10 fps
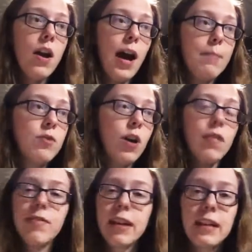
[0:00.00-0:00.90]
I'm sure I'll
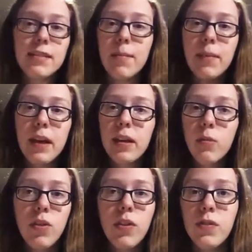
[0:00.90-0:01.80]
forget something
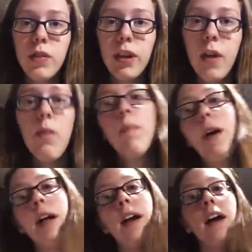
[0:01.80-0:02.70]
within this video,
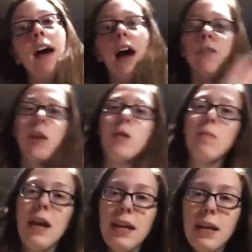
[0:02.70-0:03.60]
but I thought I would
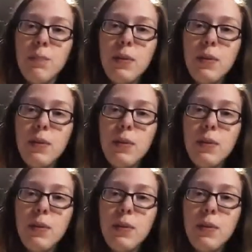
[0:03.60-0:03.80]
make it